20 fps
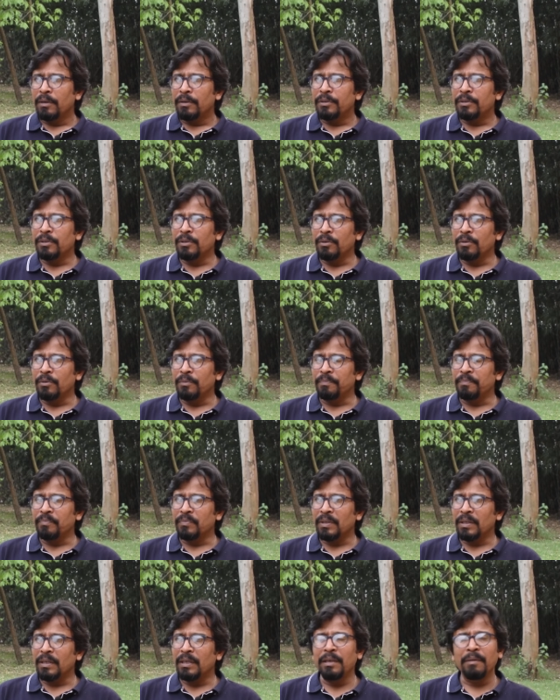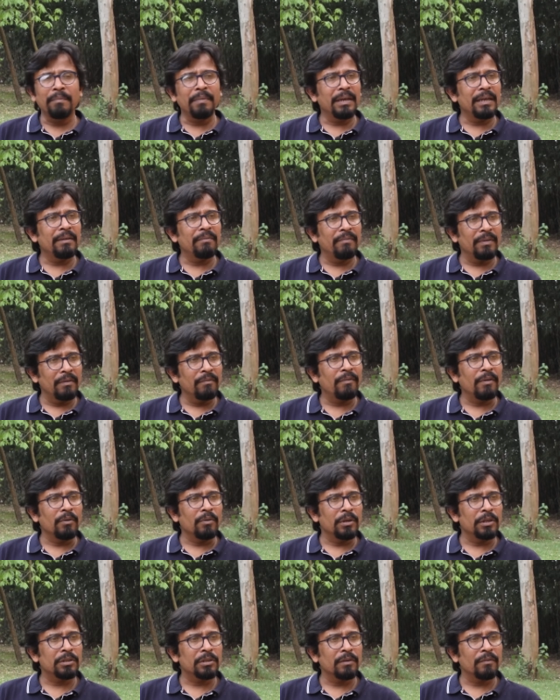So he made one
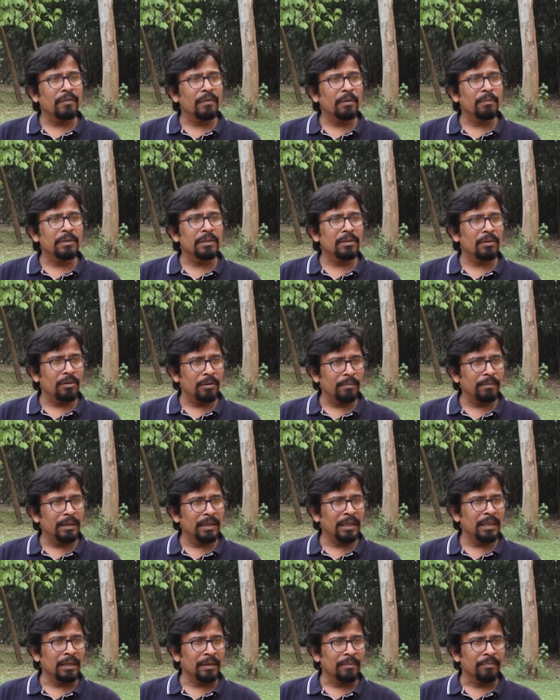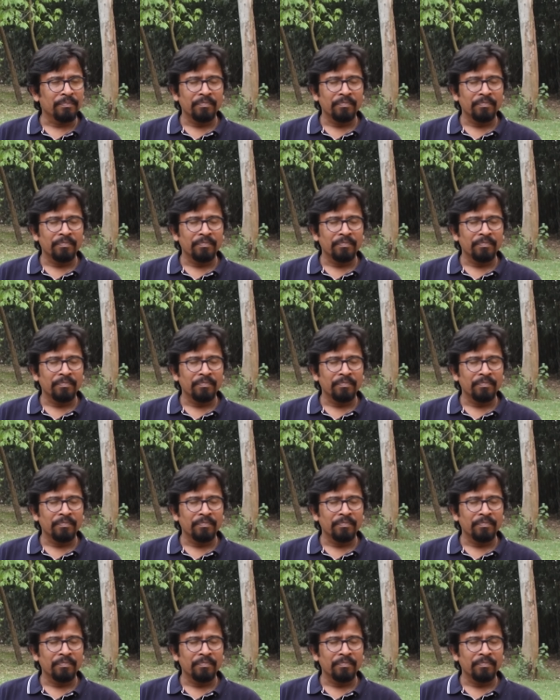foundation from his own money.